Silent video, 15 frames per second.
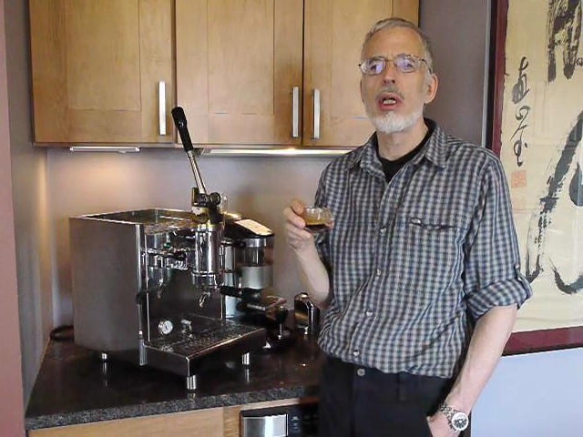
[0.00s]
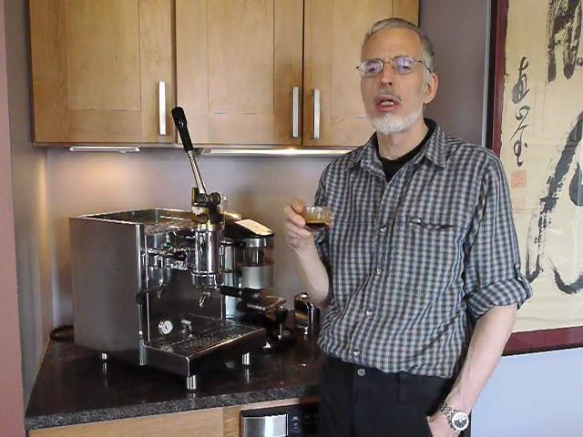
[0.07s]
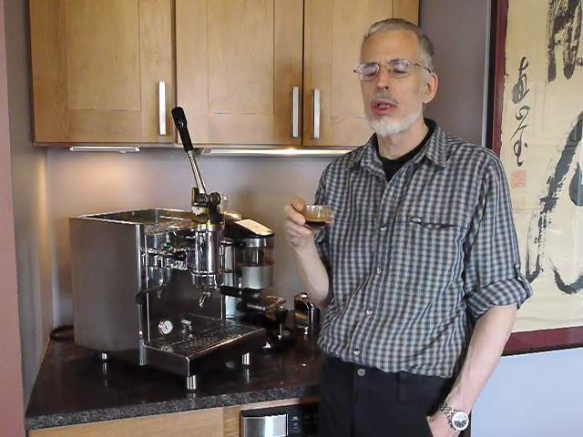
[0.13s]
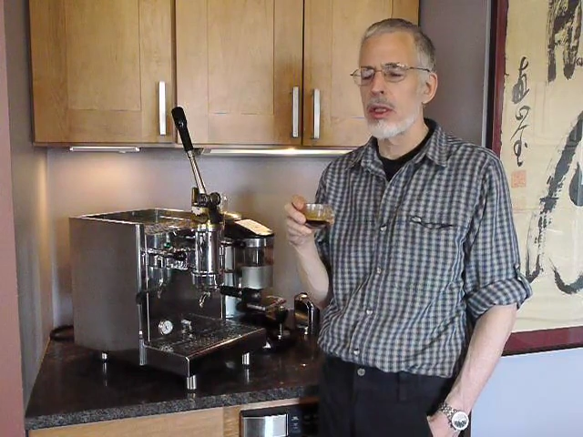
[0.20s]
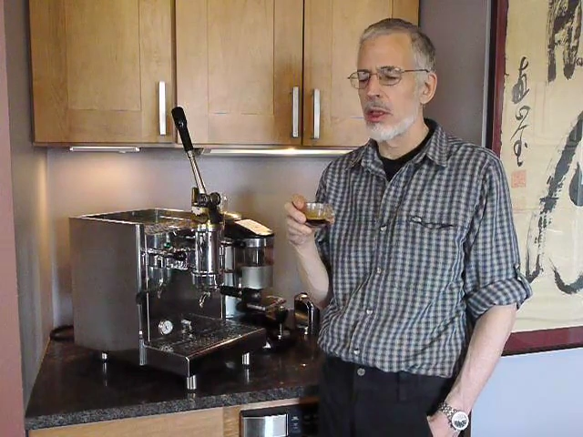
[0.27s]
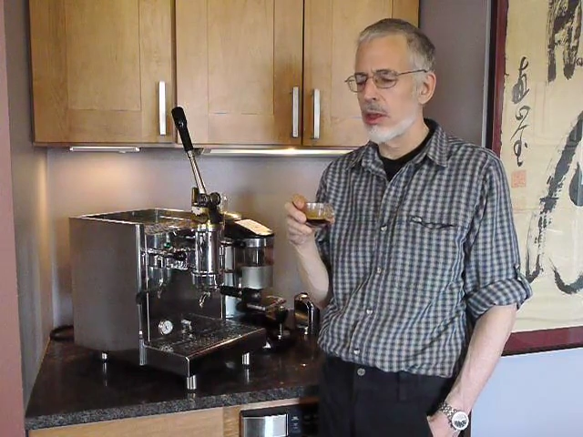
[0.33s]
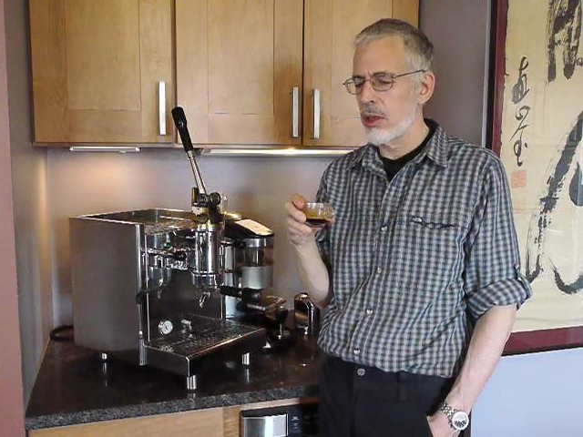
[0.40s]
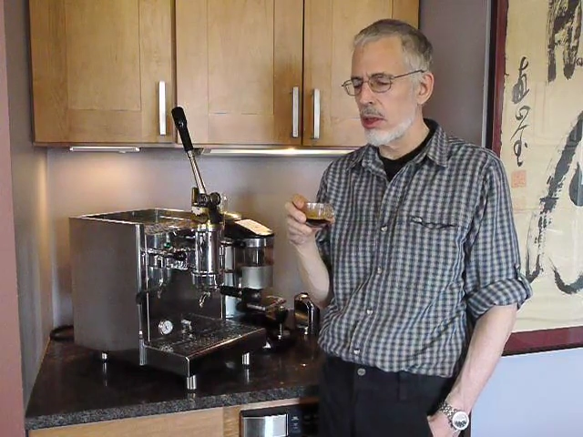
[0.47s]

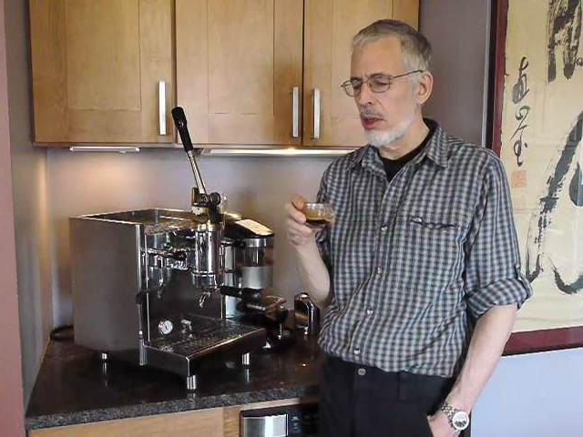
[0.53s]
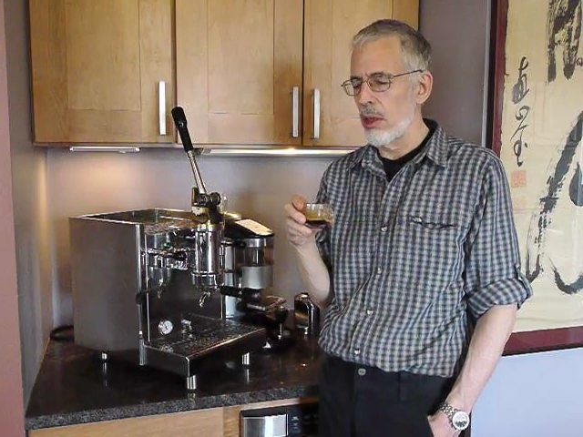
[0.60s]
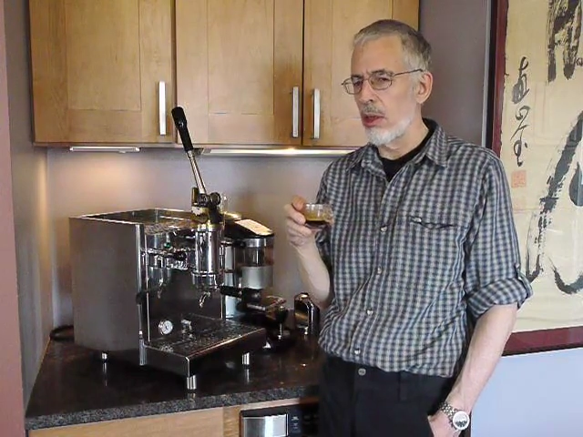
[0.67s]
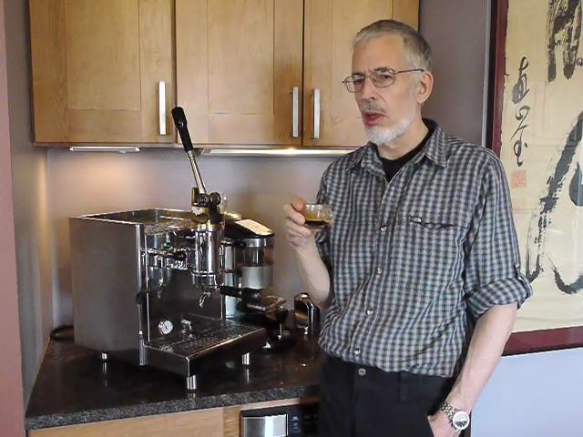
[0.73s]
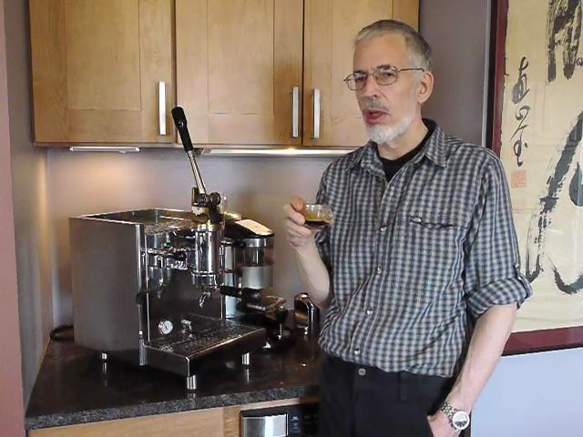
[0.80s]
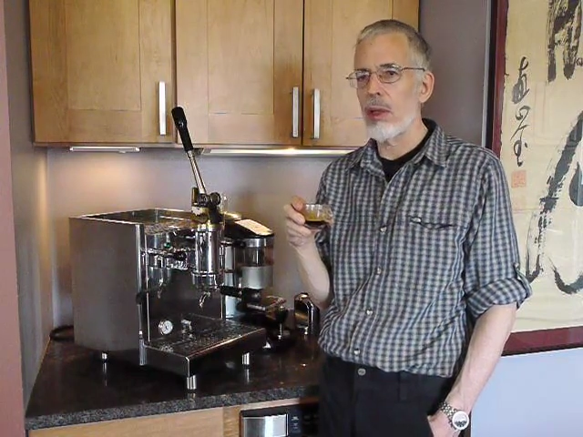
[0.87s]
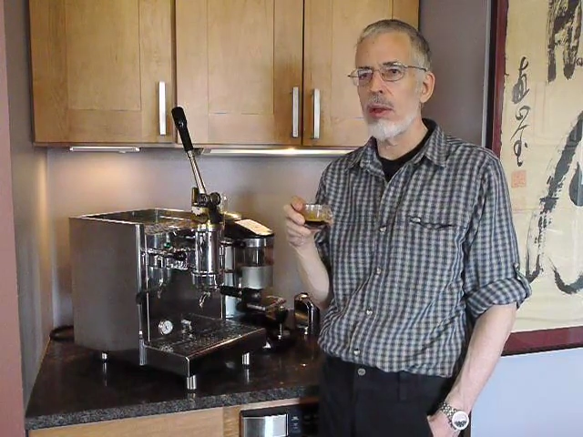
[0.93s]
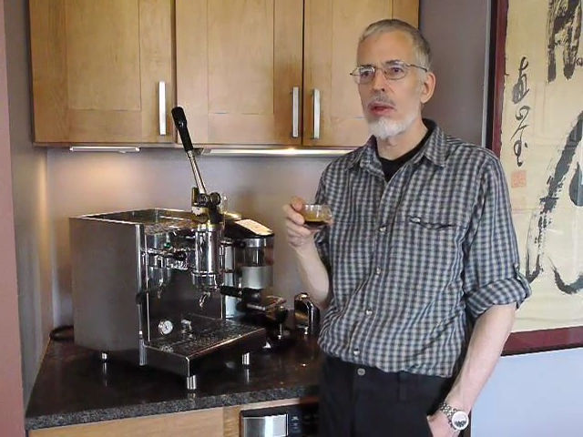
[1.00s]
Just a
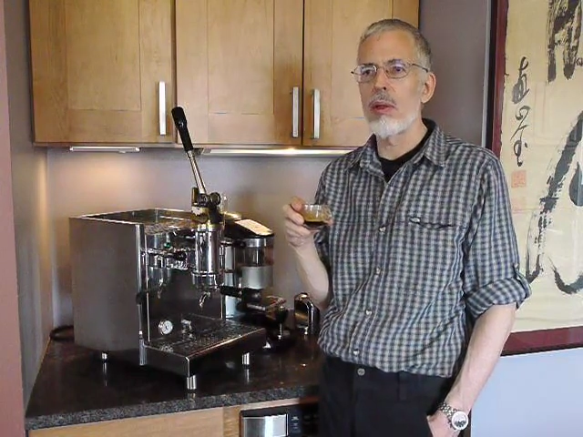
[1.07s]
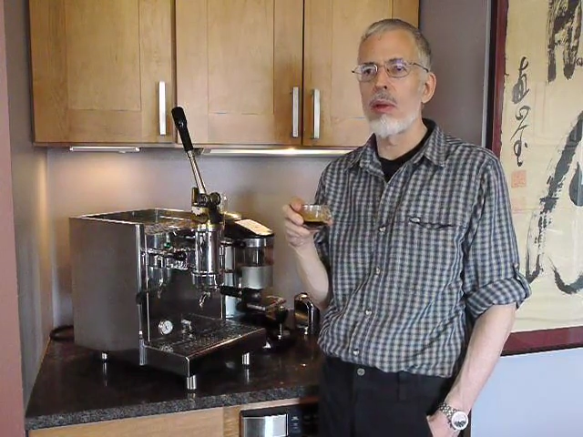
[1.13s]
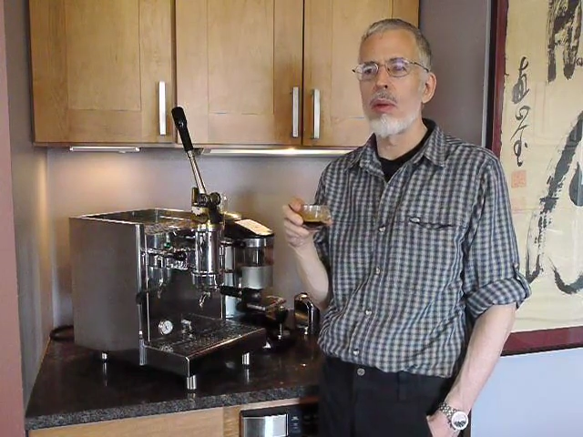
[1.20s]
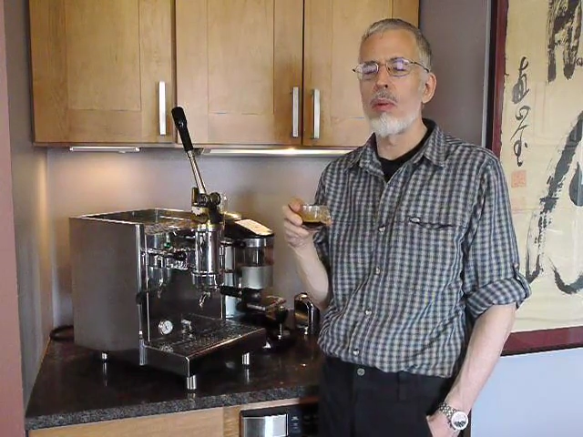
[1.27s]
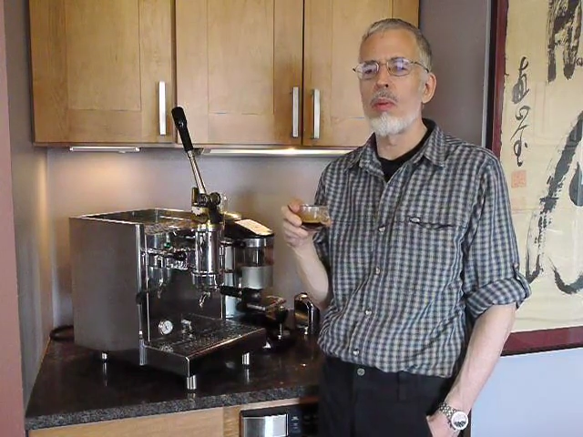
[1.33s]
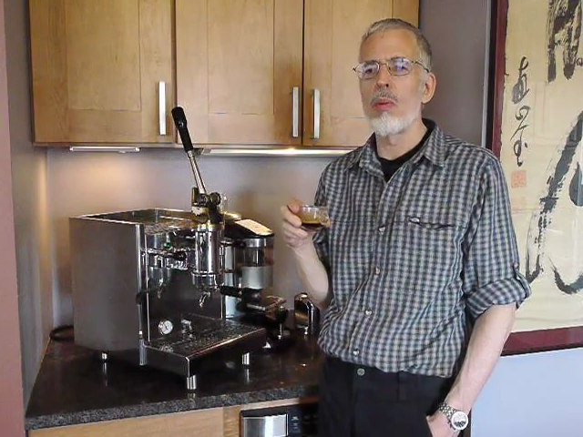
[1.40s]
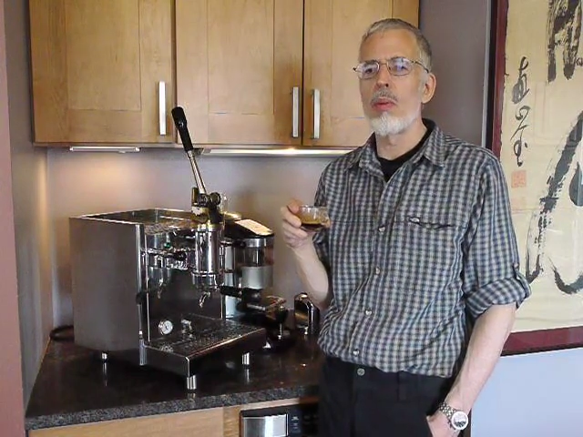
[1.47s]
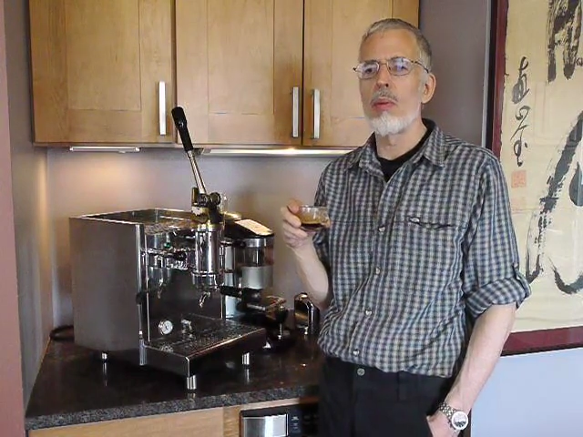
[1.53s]
lot,
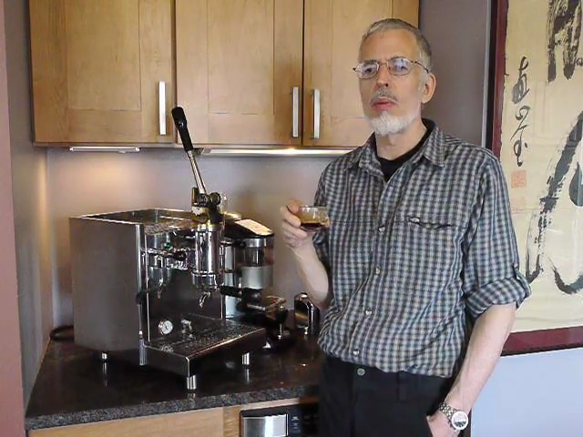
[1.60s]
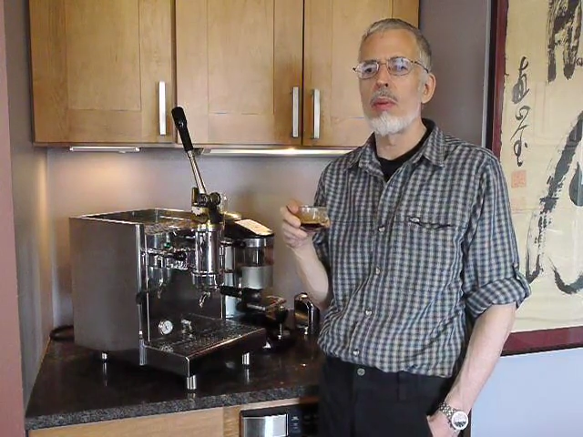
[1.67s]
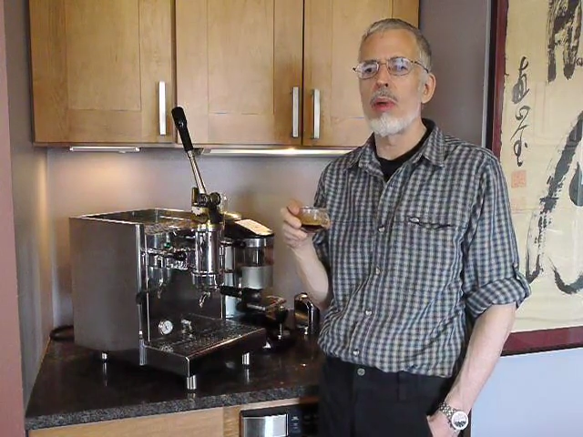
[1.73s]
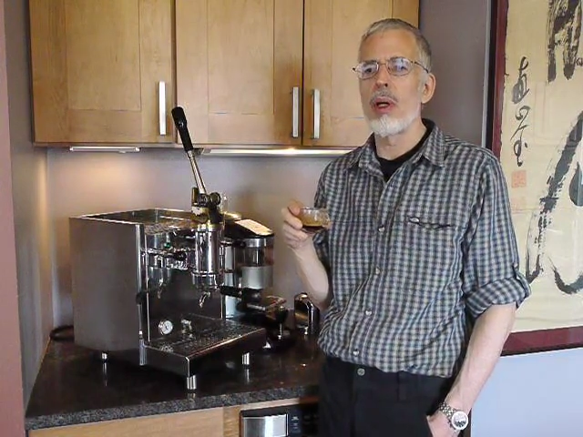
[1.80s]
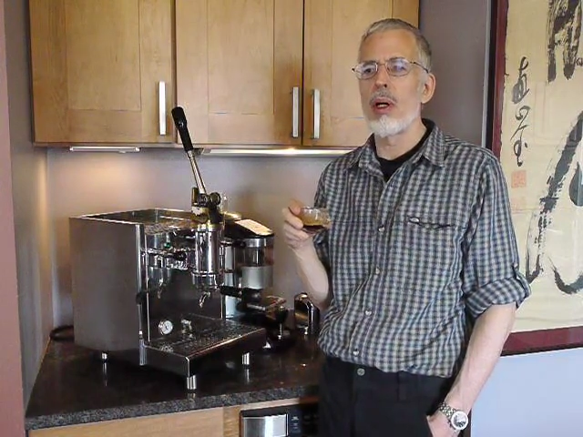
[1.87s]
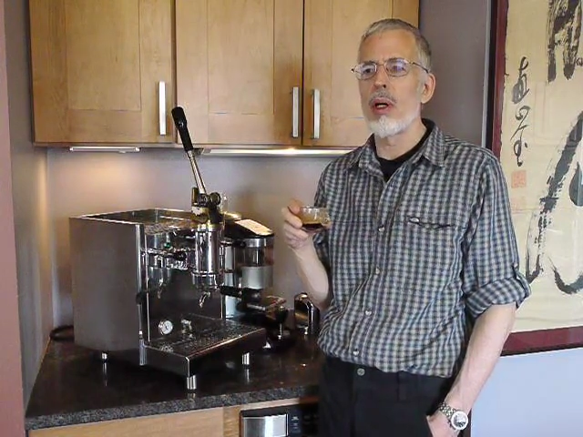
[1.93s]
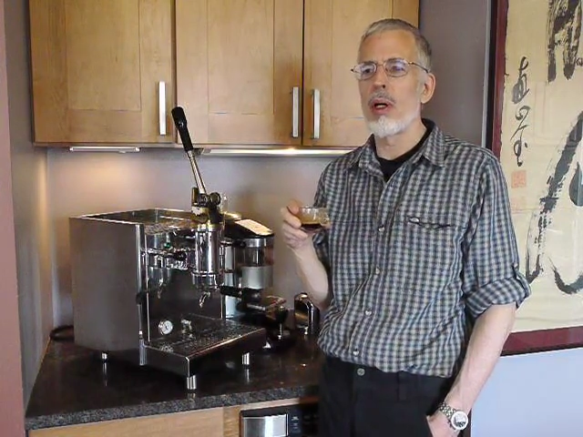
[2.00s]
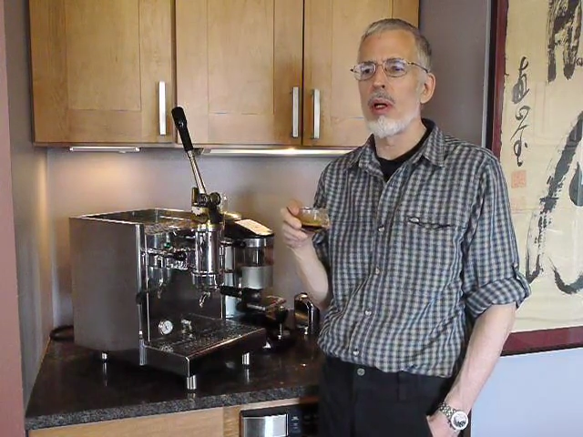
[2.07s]

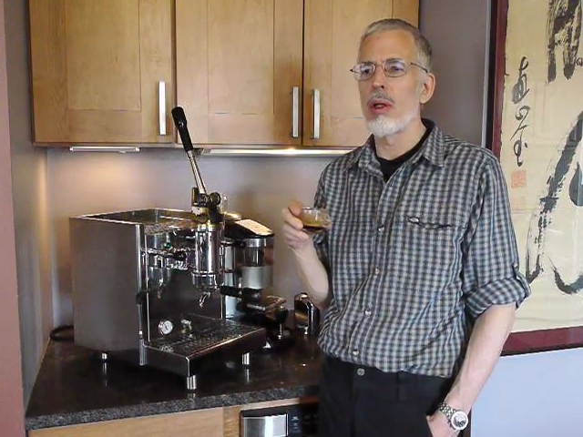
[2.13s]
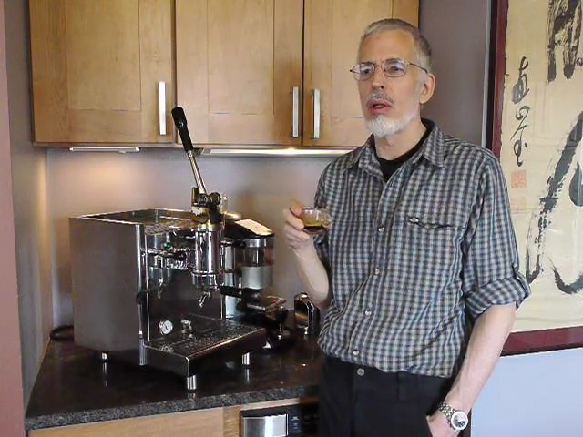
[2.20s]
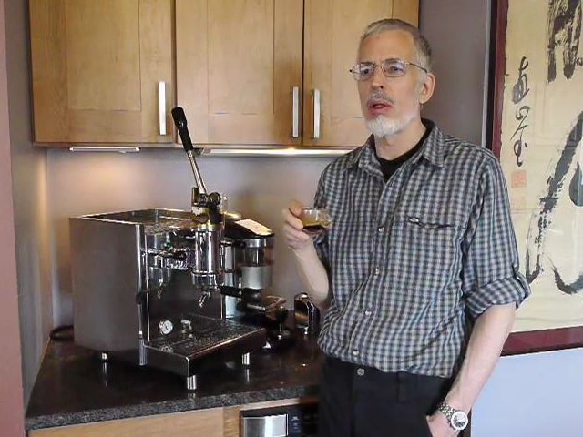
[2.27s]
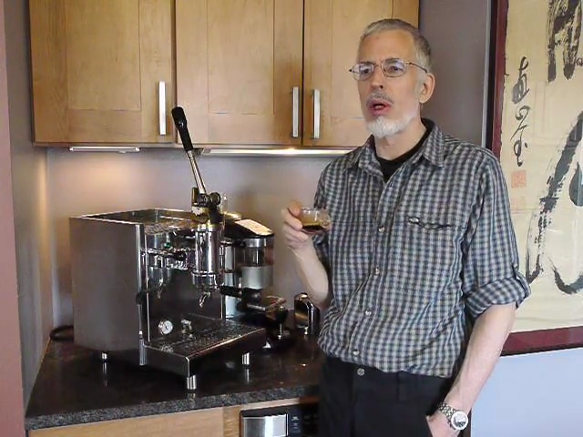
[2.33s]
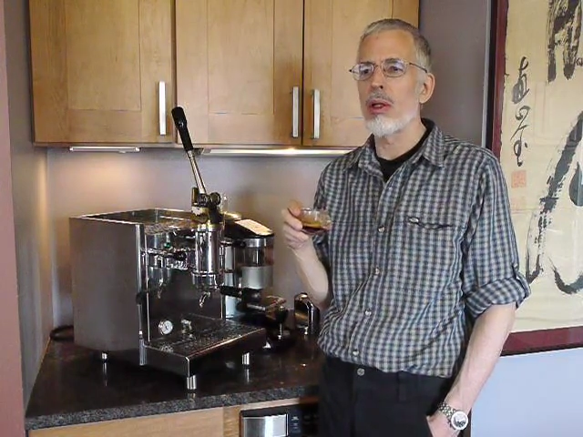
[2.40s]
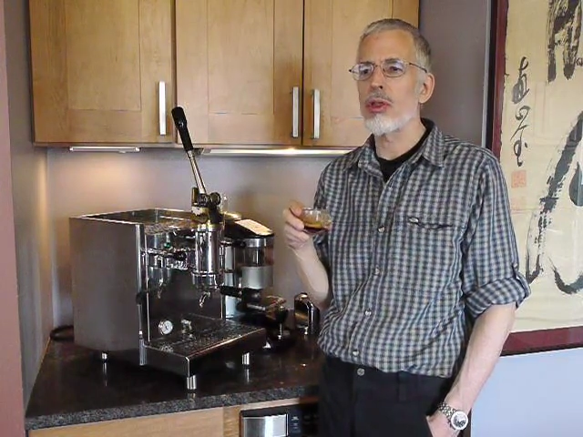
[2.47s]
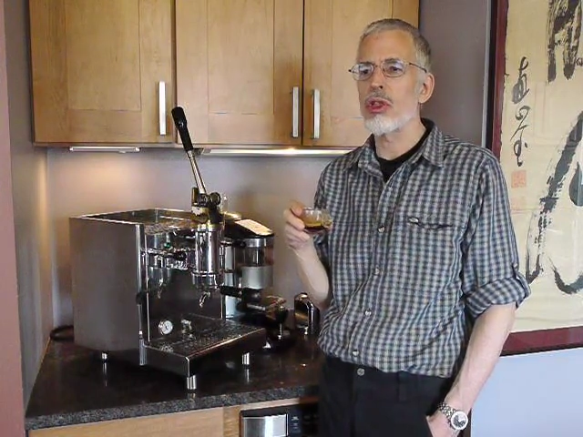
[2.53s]
a lot